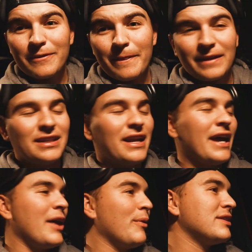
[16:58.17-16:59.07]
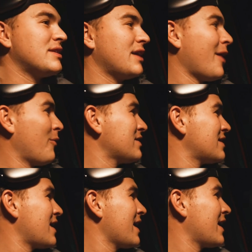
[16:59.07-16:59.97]
Like tonight, I went
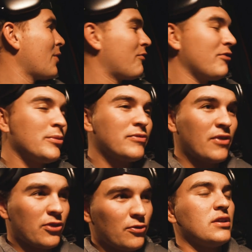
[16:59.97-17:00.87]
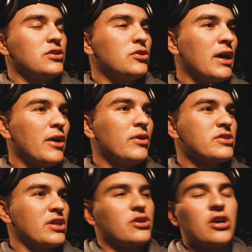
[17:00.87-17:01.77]
tonight and I filmed for 2 hours
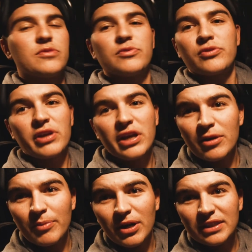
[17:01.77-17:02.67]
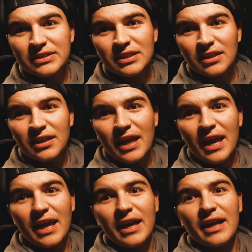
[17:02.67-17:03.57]
and I charged them $300,
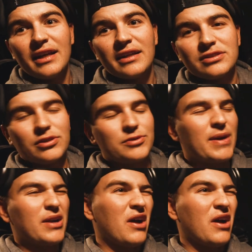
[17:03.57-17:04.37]
and so it's about